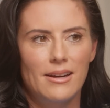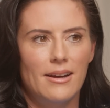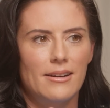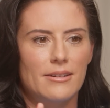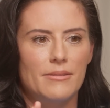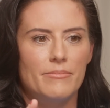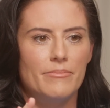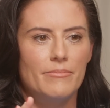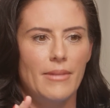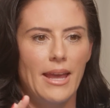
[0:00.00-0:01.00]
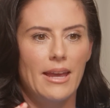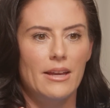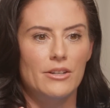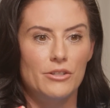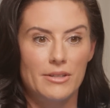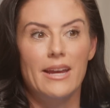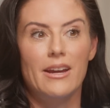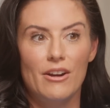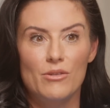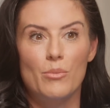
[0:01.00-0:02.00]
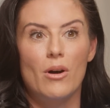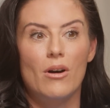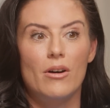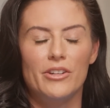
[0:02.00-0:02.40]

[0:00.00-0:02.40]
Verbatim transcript: um, and you take care of the ball,